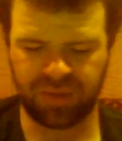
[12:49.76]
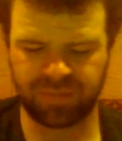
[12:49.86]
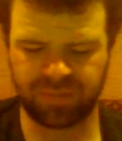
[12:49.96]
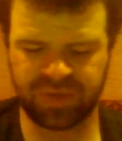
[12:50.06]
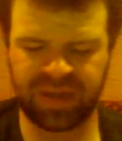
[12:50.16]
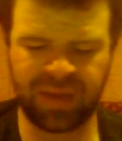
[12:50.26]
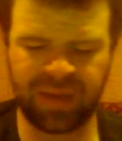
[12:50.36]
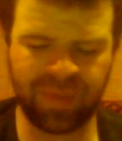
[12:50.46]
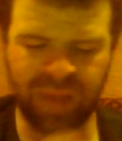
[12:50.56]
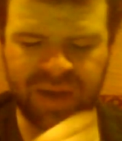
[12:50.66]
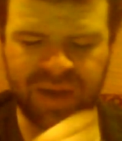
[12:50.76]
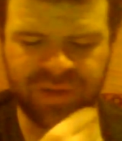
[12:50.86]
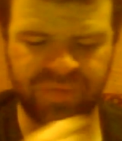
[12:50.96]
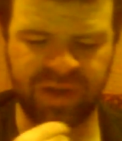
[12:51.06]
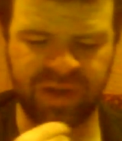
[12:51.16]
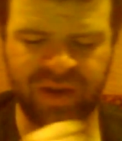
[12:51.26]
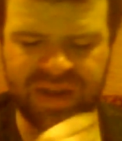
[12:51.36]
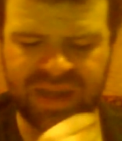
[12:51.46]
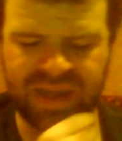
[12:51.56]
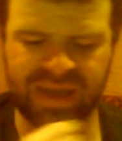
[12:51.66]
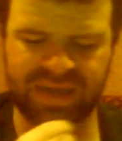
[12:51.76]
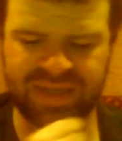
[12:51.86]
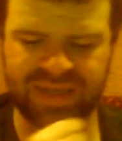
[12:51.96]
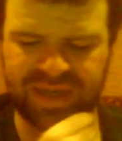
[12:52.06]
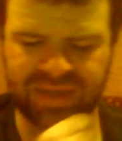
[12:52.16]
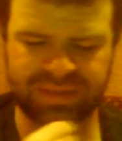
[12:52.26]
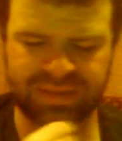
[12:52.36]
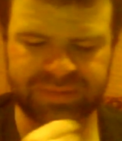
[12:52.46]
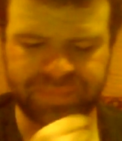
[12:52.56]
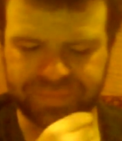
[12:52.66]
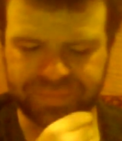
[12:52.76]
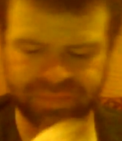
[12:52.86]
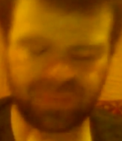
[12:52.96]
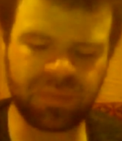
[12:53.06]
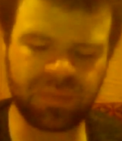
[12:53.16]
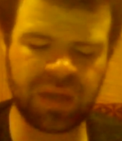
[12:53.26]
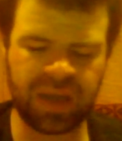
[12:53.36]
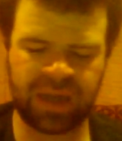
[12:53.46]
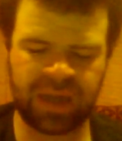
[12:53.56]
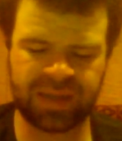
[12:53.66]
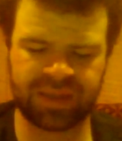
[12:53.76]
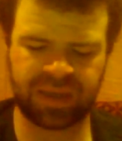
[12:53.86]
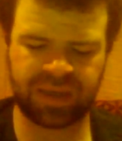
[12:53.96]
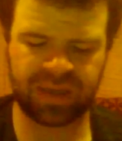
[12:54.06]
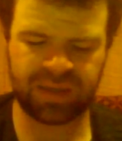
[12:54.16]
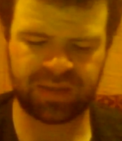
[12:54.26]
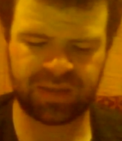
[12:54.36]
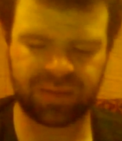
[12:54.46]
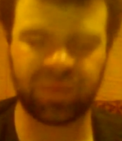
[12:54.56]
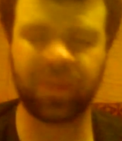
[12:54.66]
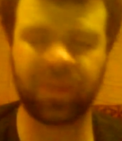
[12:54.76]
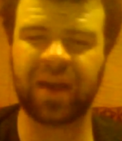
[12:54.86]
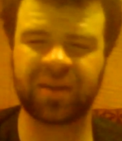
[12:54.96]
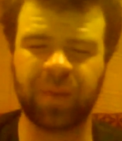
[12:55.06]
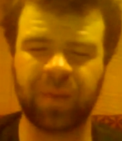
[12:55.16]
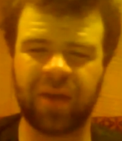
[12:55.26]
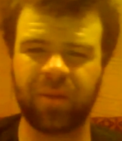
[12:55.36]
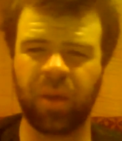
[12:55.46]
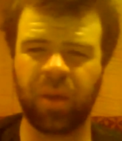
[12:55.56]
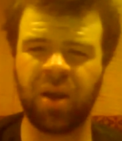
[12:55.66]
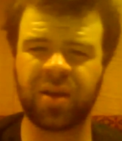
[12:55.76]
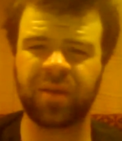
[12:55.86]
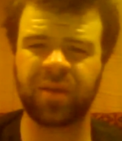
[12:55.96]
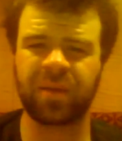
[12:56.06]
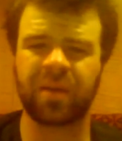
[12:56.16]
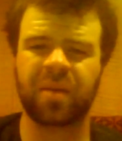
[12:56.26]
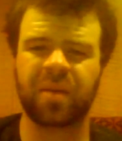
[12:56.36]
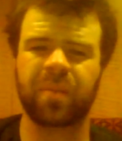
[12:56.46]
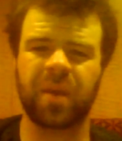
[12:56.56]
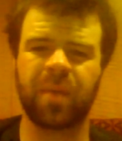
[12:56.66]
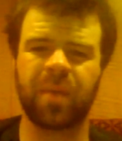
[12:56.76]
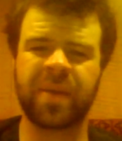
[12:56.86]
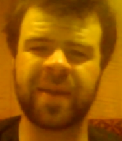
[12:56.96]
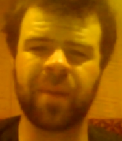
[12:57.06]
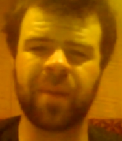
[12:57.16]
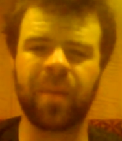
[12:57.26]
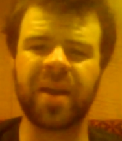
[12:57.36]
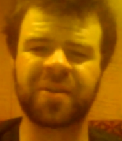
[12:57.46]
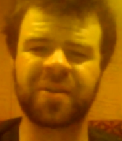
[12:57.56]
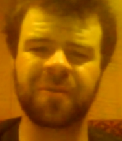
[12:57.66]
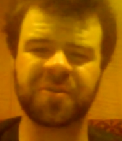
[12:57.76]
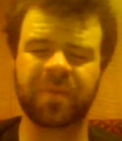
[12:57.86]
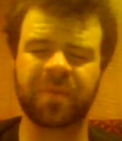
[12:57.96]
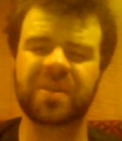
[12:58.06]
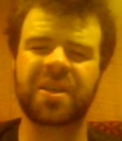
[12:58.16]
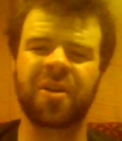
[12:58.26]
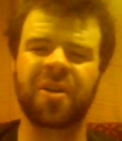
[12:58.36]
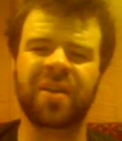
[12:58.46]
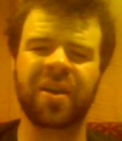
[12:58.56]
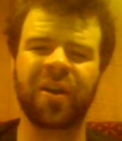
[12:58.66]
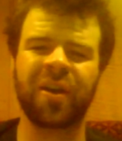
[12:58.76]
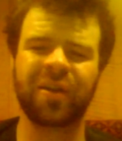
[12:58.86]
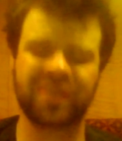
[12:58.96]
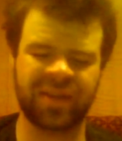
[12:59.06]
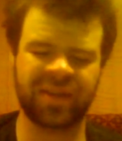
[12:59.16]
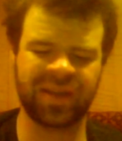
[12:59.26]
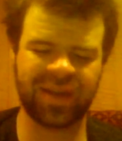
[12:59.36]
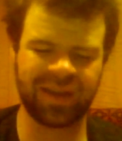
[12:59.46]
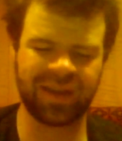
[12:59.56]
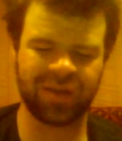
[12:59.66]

So then I went back on the ferry and went back to Battery Park and picked up my bike tools from the security guards, and then